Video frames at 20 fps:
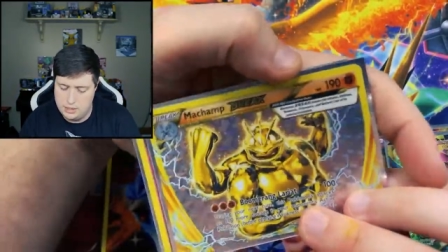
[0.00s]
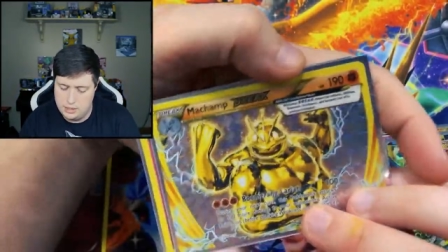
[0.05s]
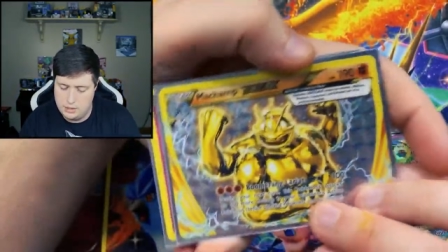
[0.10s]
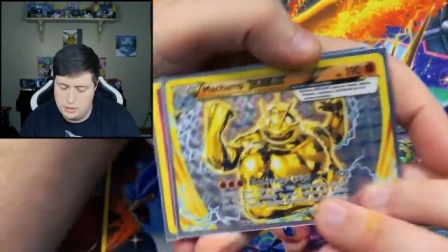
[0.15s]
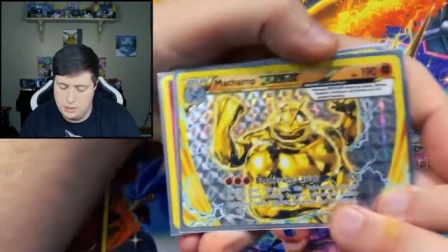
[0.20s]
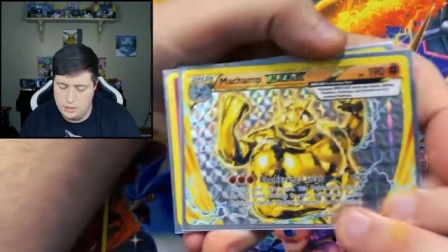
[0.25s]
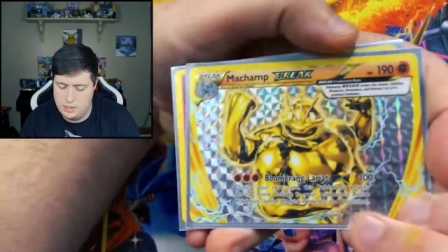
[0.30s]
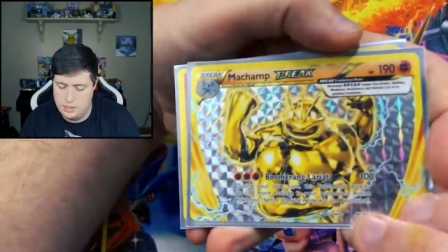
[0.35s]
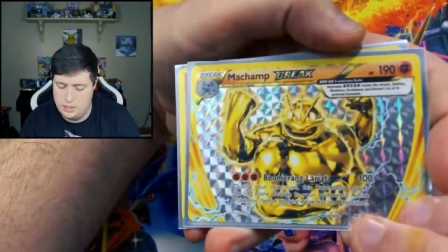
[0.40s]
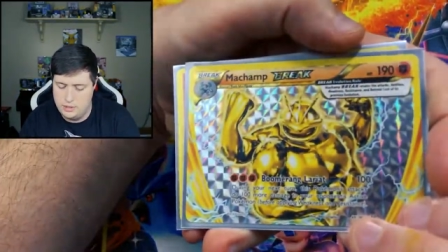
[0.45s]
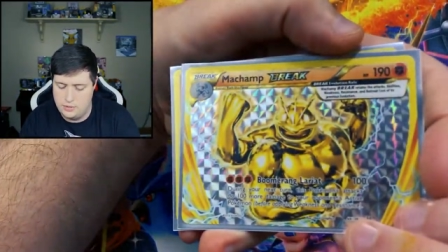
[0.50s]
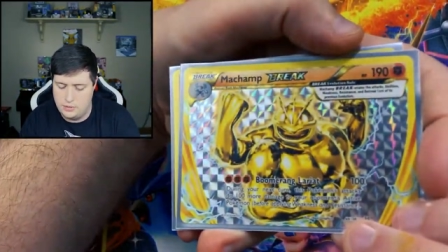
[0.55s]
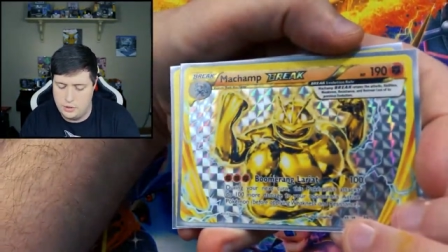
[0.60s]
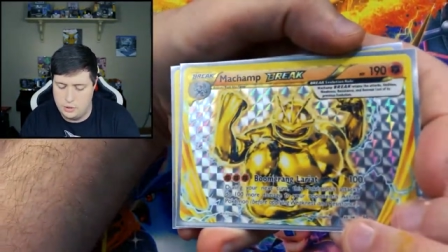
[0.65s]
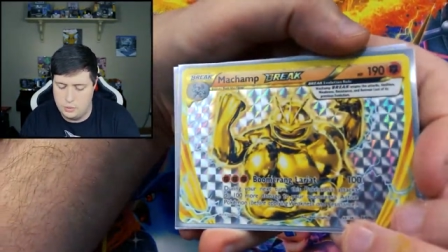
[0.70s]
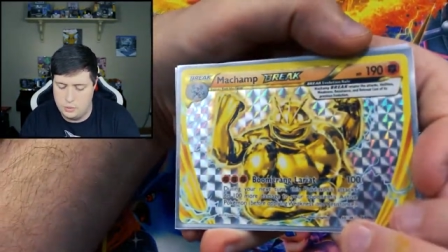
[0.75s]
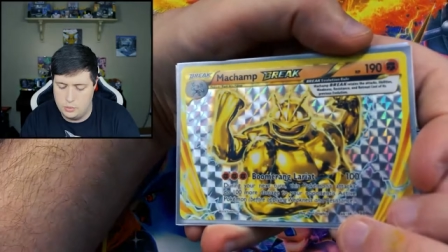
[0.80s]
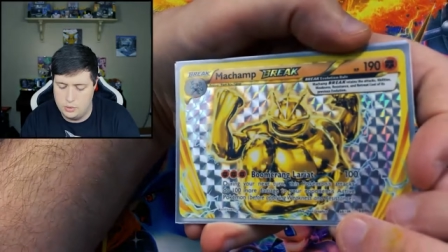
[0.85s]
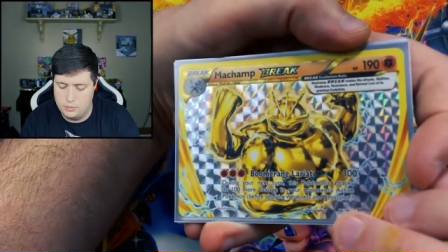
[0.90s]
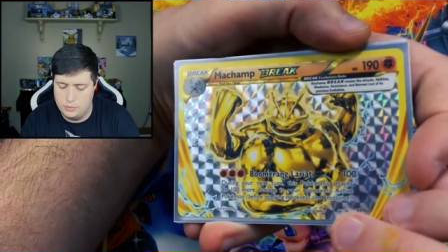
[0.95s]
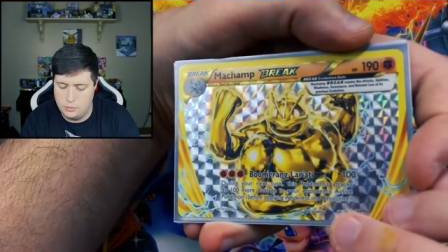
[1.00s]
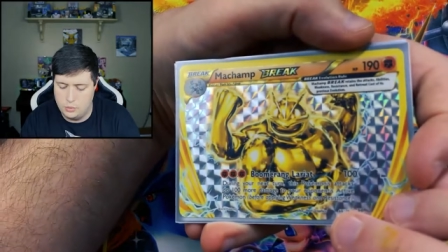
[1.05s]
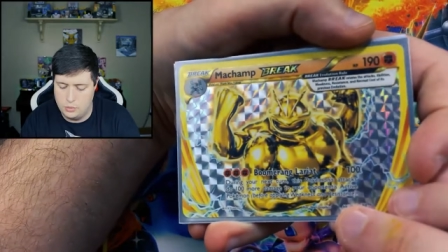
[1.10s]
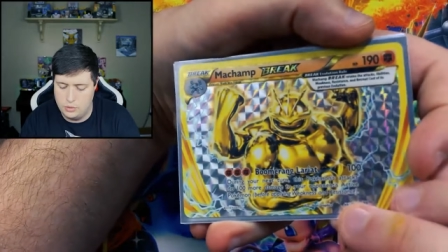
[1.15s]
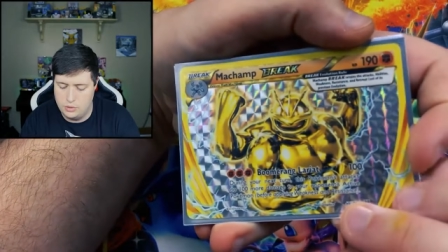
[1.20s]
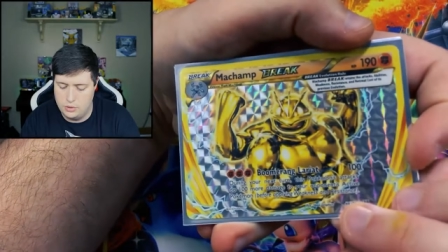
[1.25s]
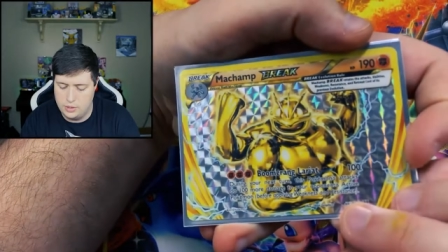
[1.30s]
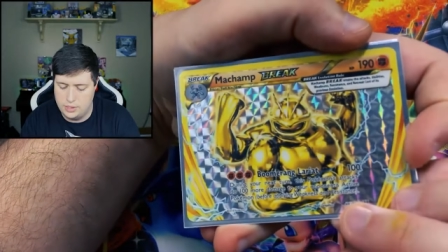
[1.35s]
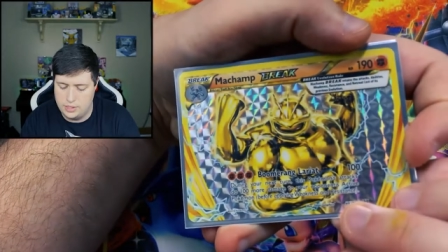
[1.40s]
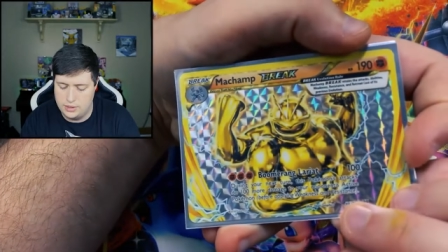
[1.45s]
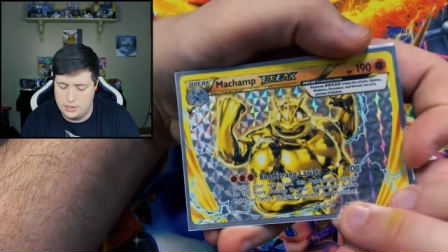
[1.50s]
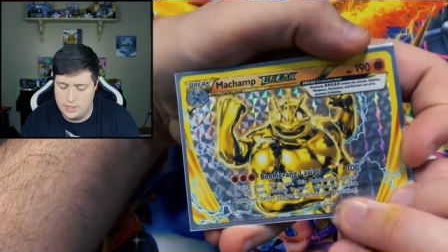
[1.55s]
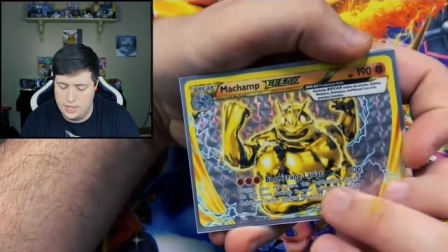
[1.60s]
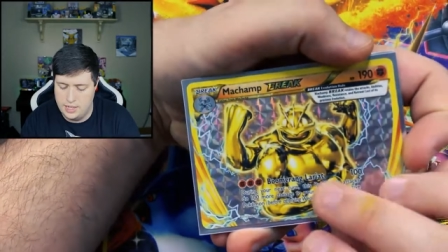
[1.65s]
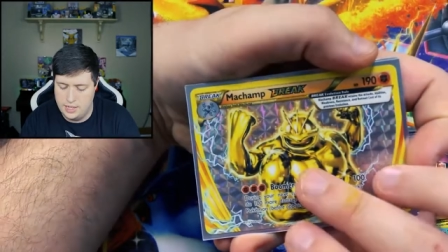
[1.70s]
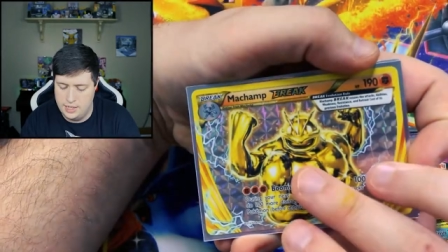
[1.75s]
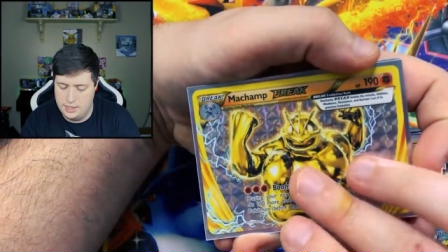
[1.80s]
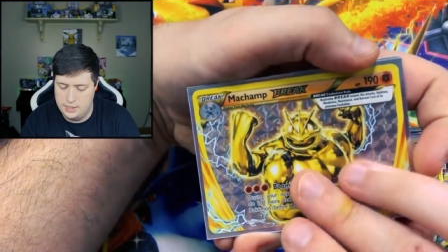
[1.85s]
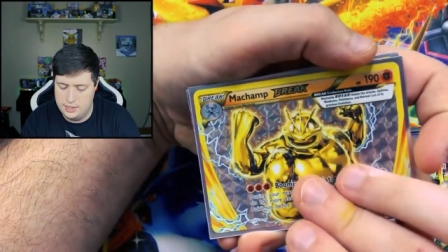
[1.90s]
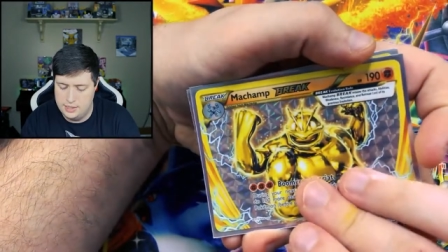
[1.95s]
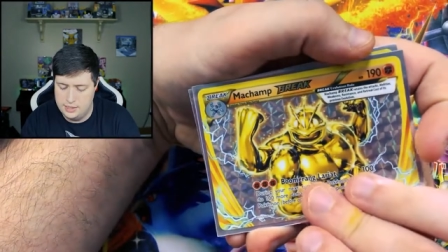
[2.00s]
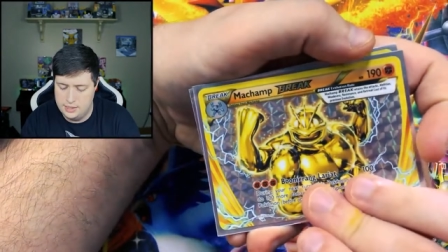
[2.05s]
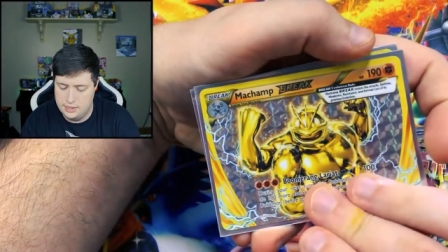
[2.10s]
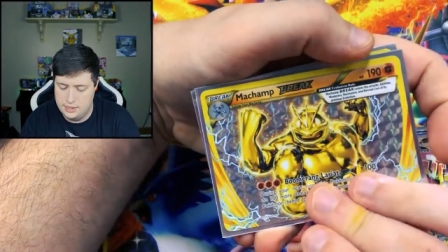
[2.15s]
Go ahead and give y'all one more look at that.